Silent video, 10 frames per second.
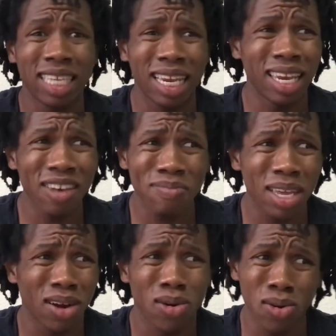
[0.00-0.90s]
They love
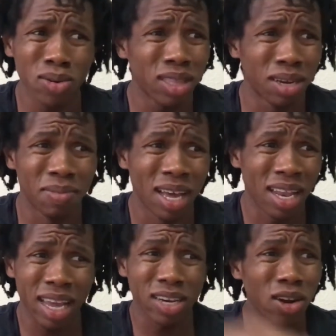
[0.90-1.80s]
me to hold them,
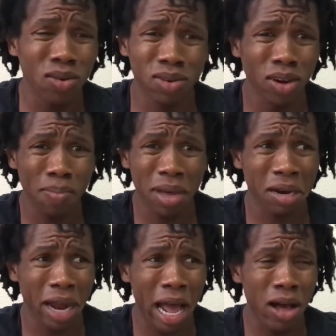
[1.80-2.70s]
like no
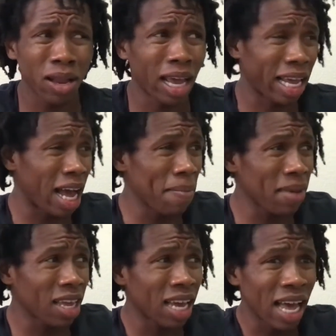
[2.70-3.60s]
matter how, like, I
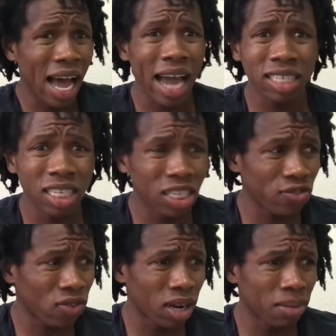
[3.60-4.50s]
mean, I teach
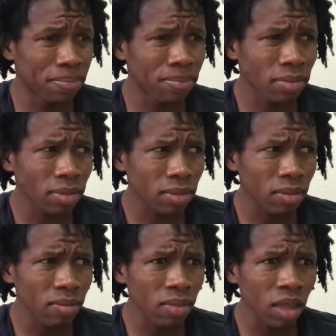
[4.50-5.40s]
from
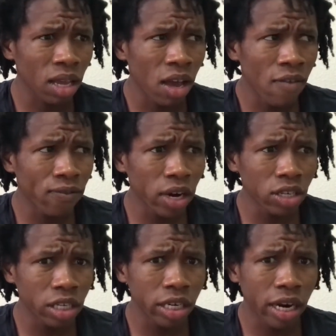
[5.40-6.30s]

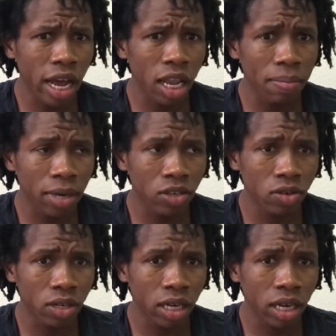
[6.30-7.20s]
first year
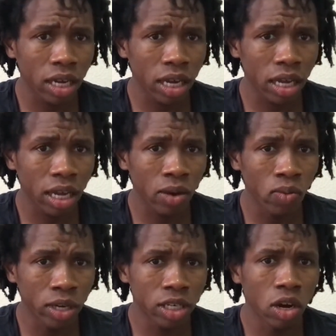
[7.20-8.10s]
elementary,
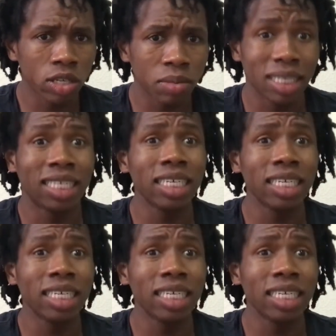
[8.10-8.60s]
which goes up to